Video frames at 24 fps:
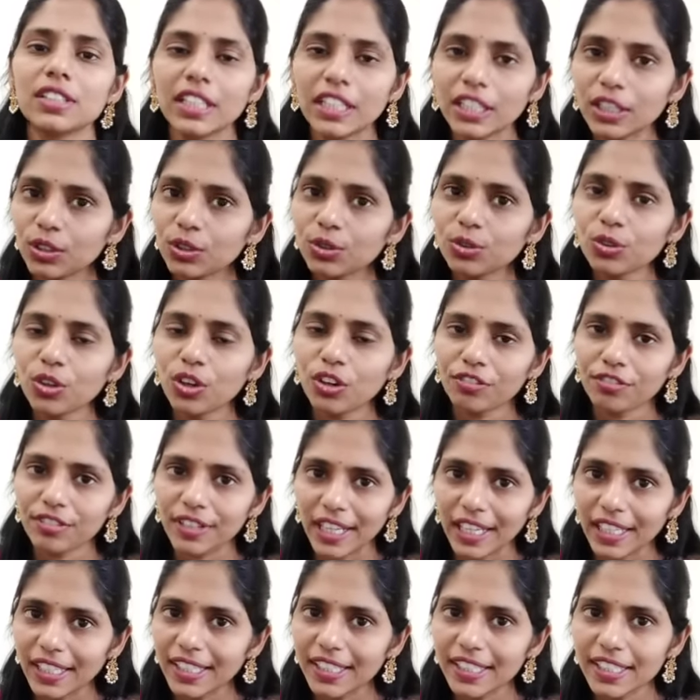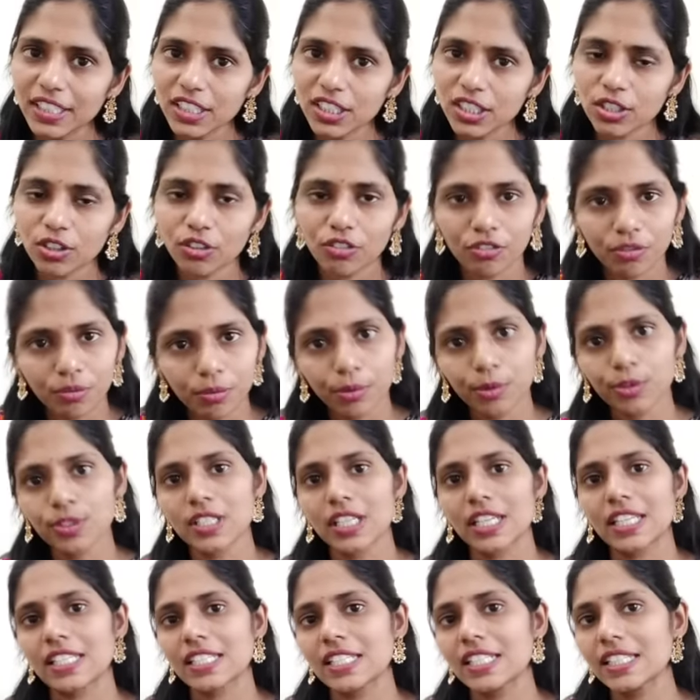Hindu of Delhi edition of both
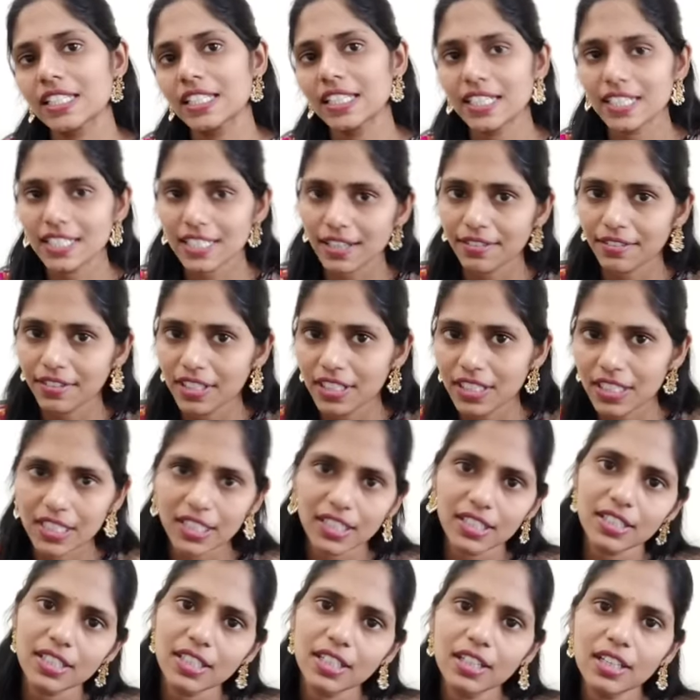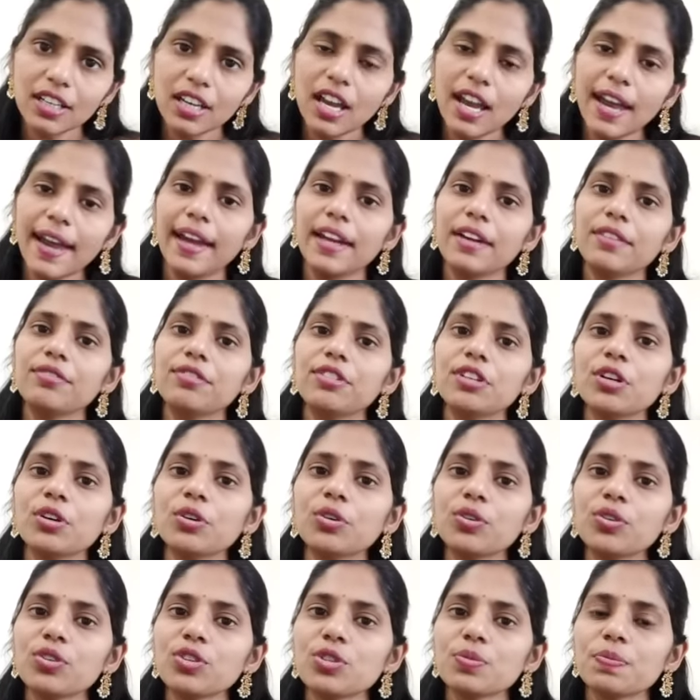16th and 17th and we are
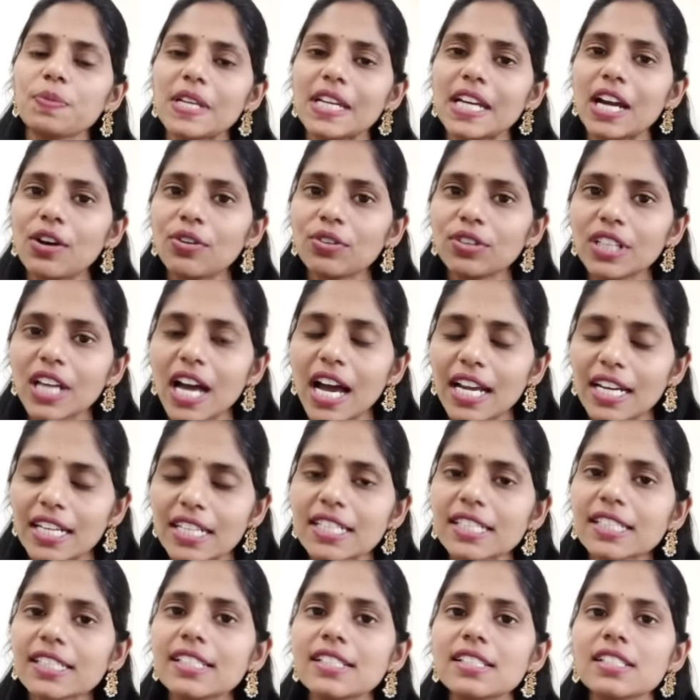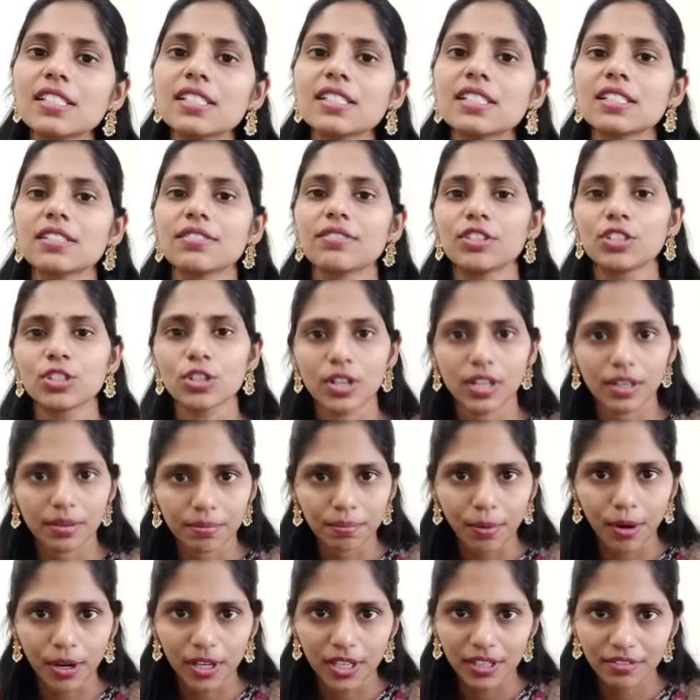going to pick out the articles which are
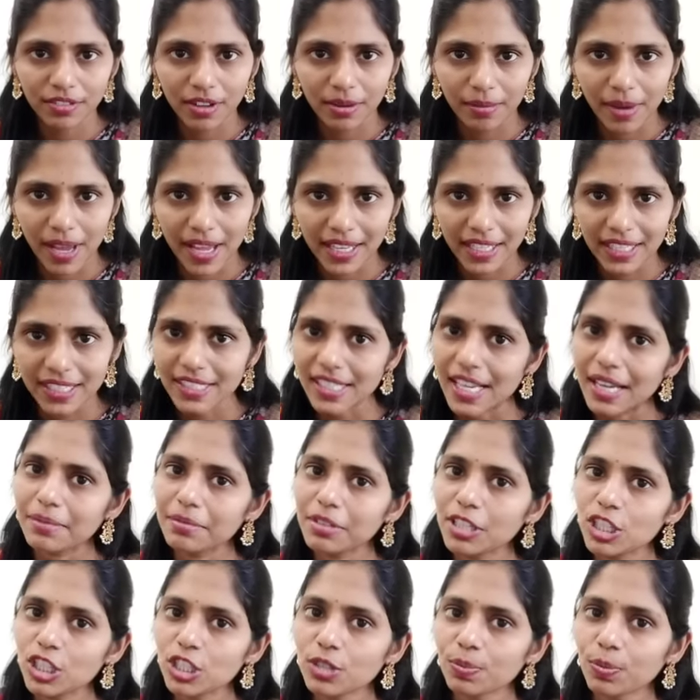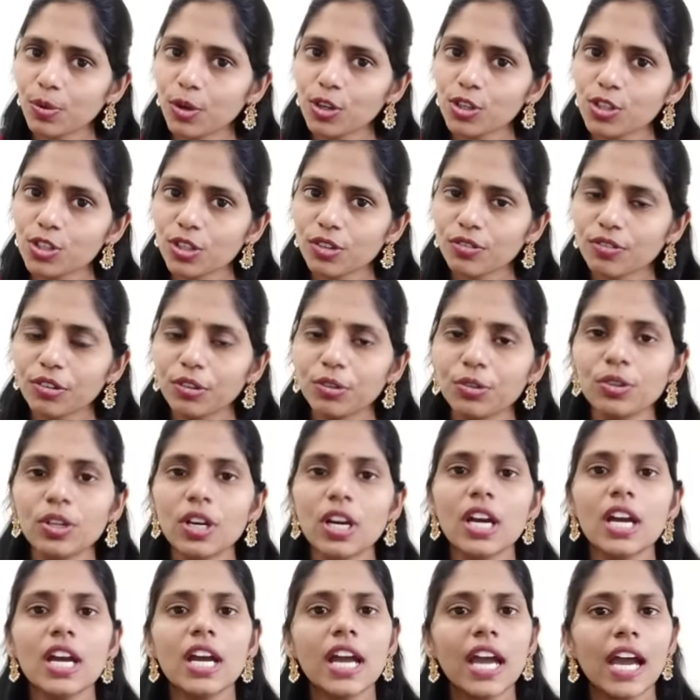important from our examination point of view
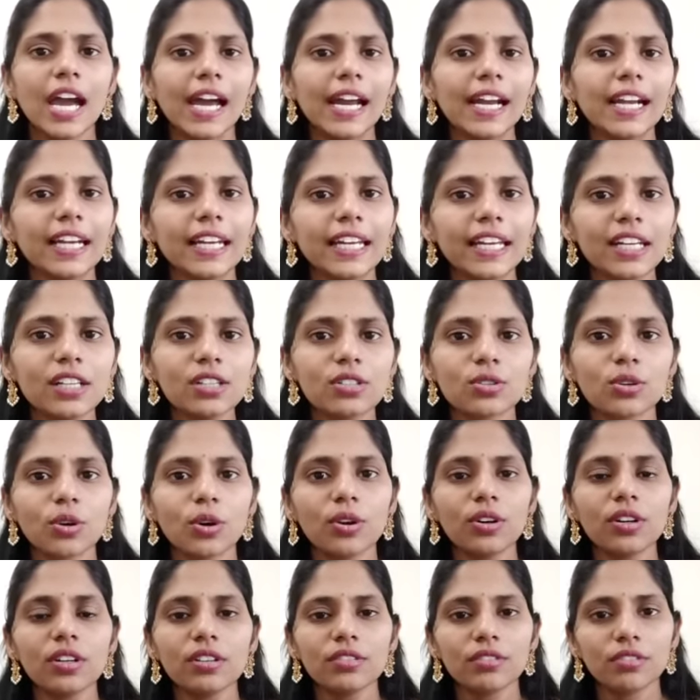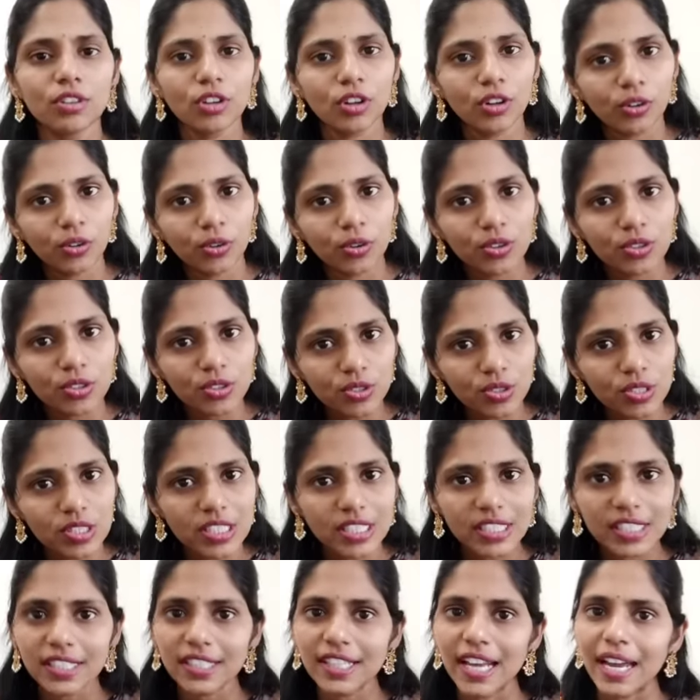and later on we are going to
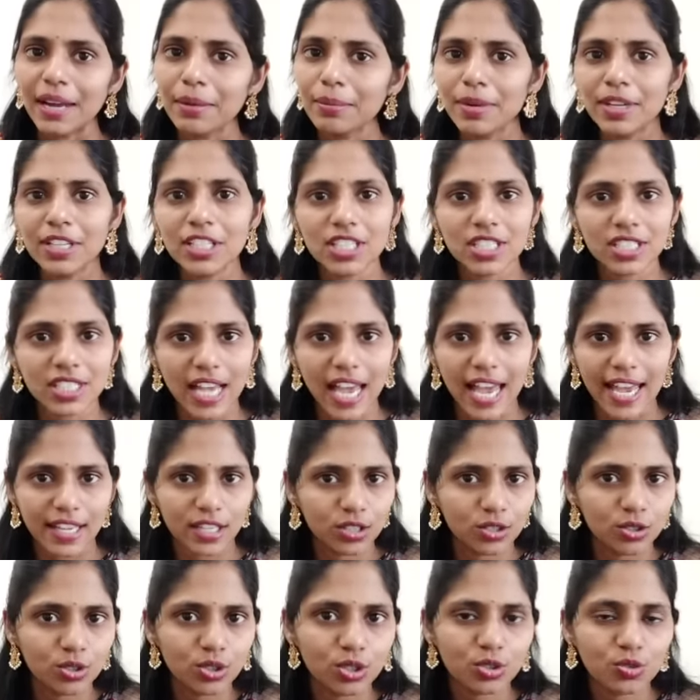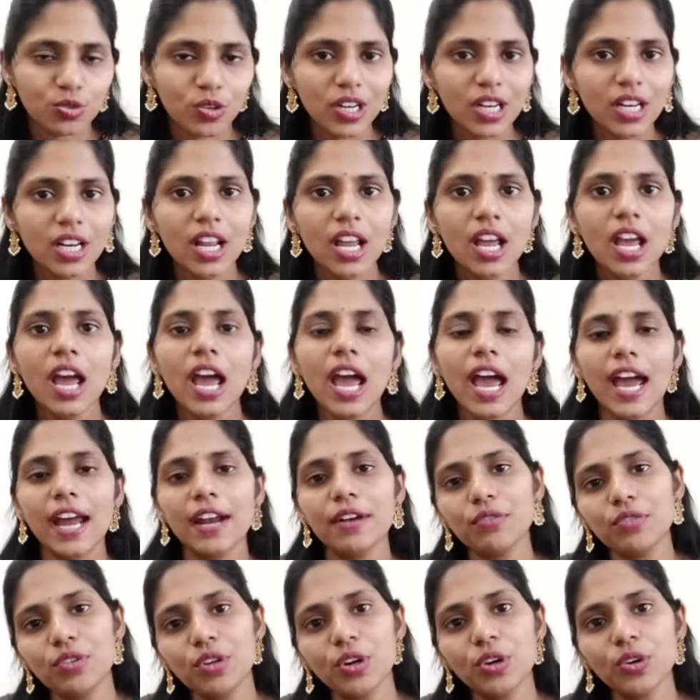see the dimensions as usual
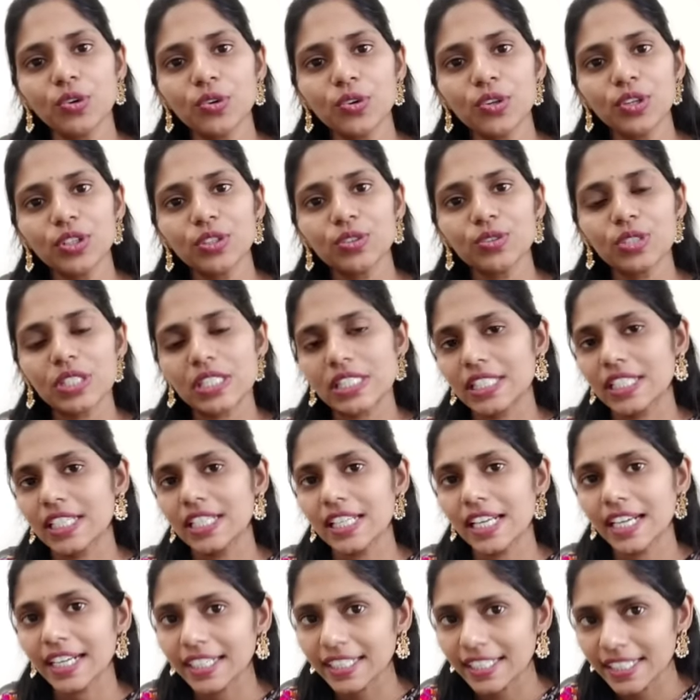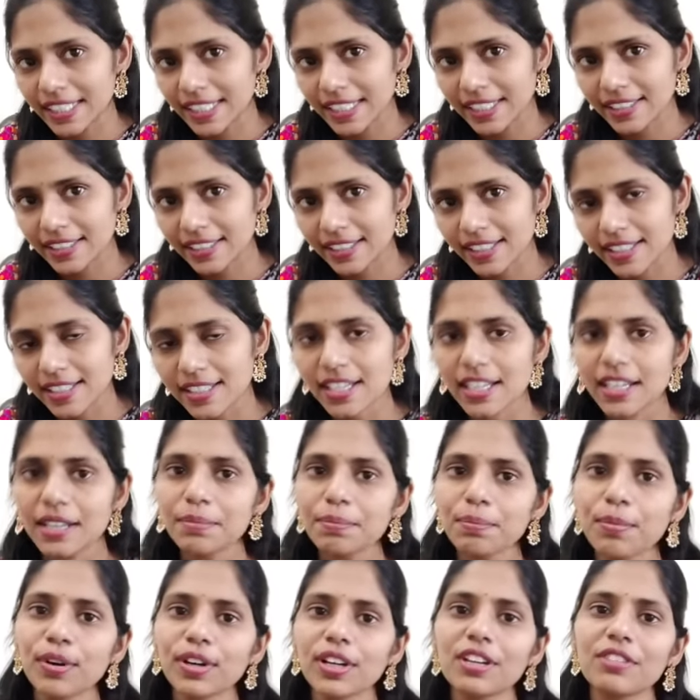and we are going to see like details and
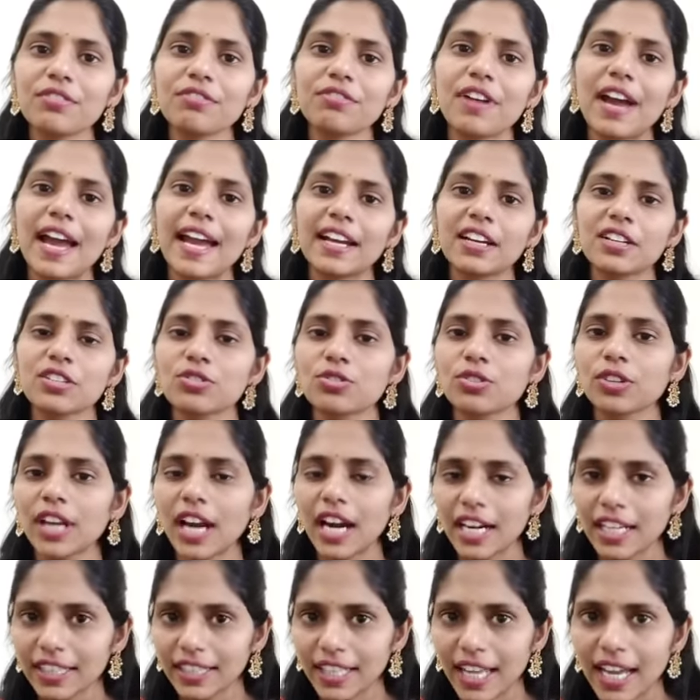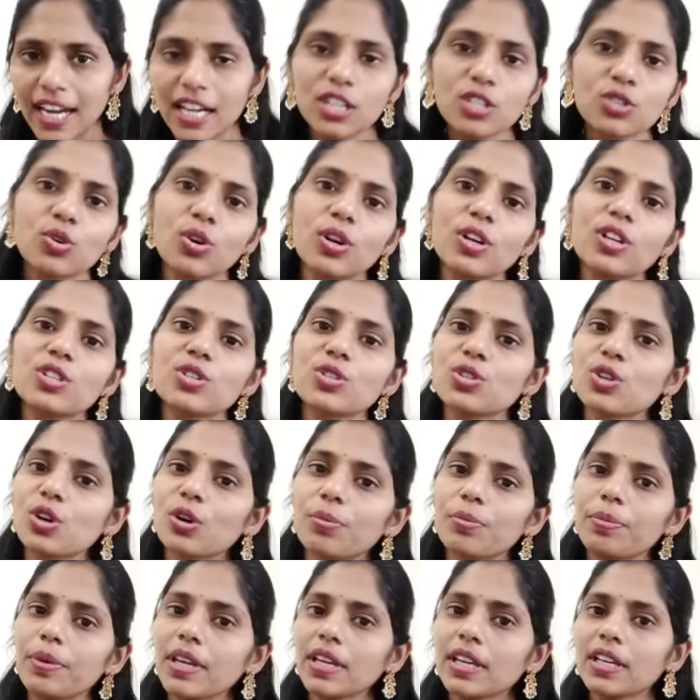important facts regarding that so it's a
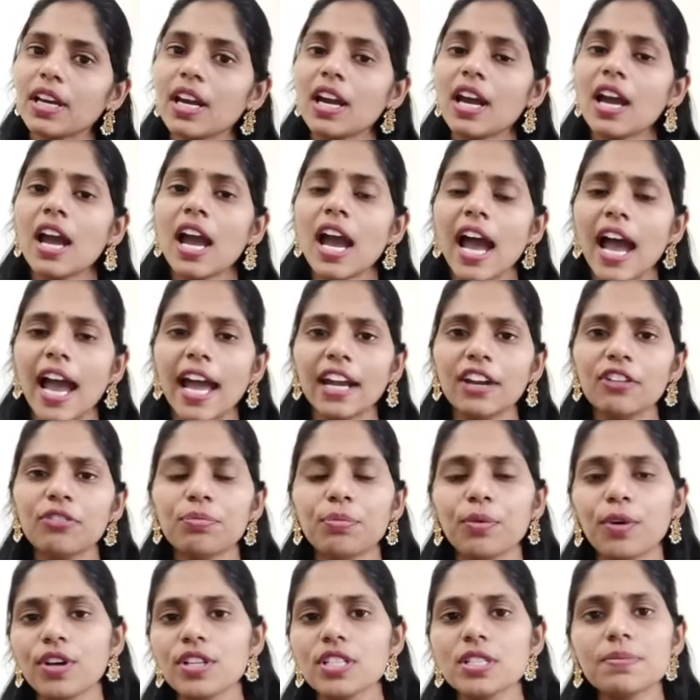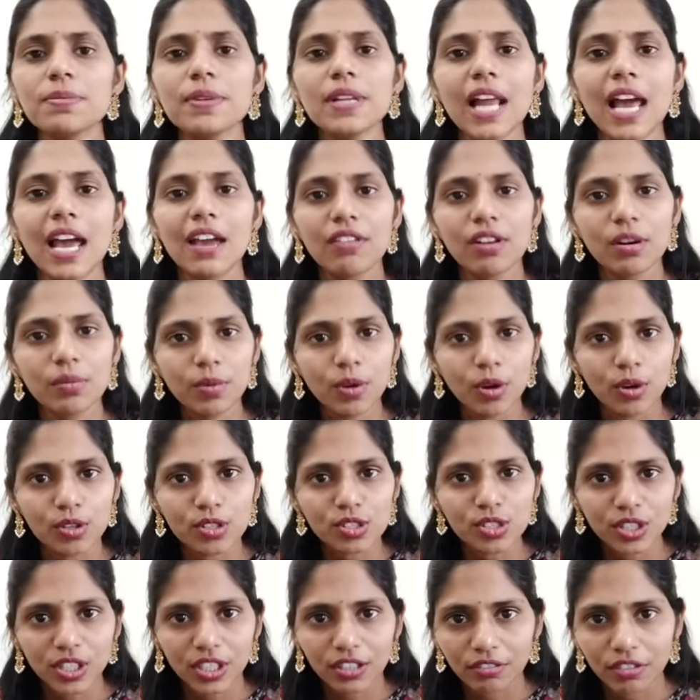topic and if possible I will be
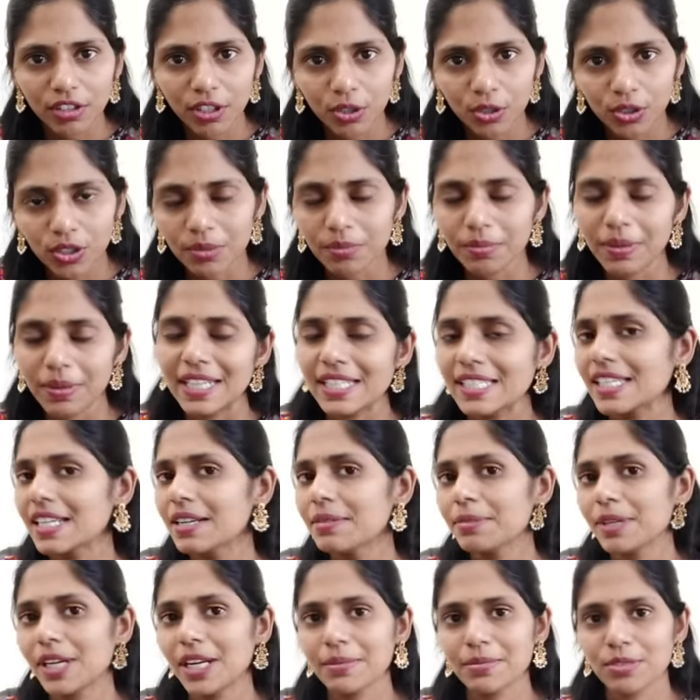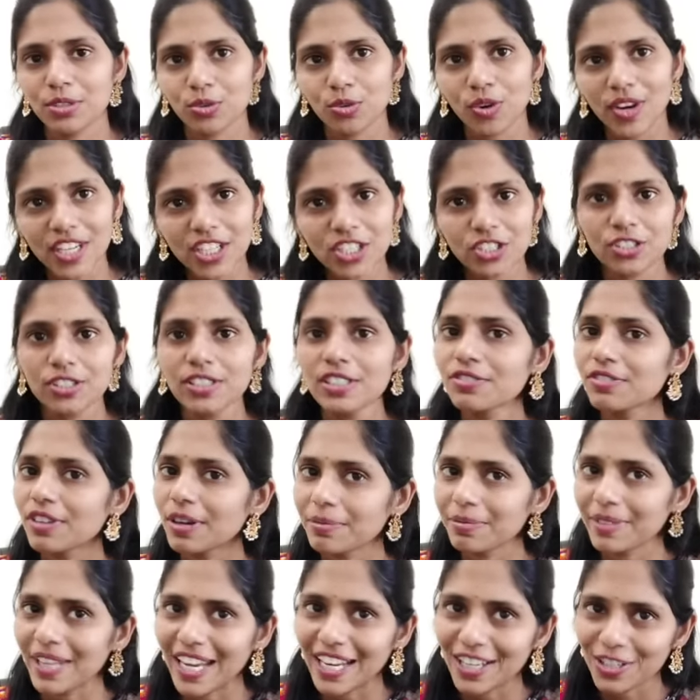also giving you the mains and prelims questions
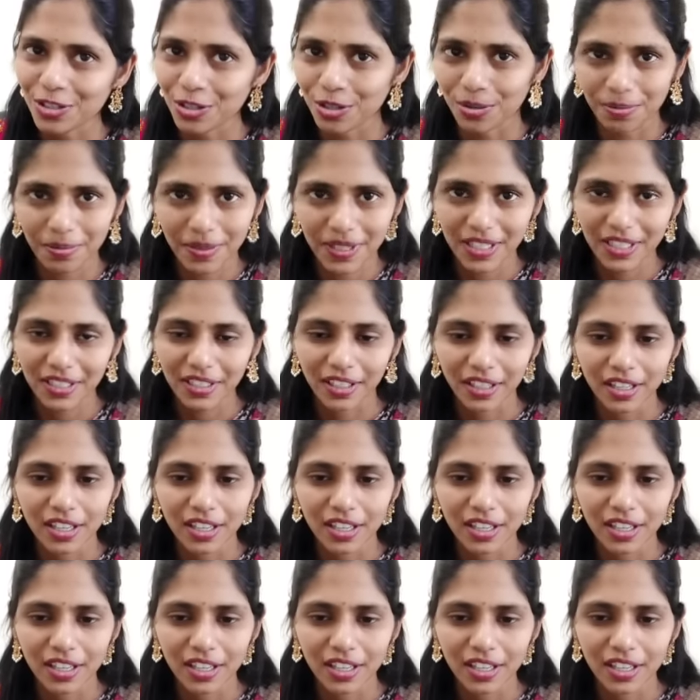from that topic.